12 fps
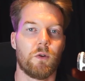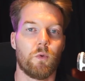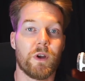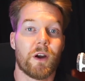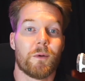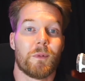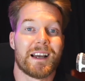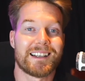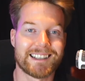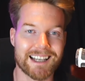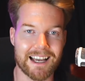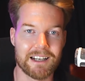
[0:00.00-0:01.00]
we are
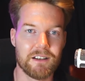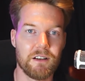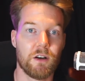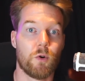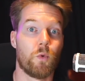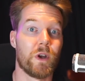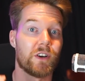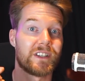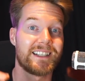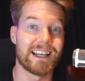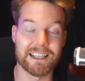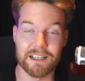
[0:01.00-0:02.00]
excited, we are
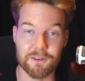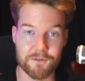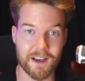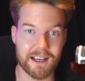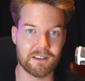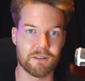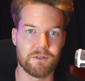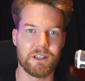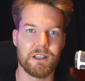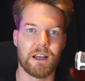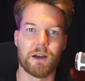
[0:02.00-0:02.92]
selling effectively,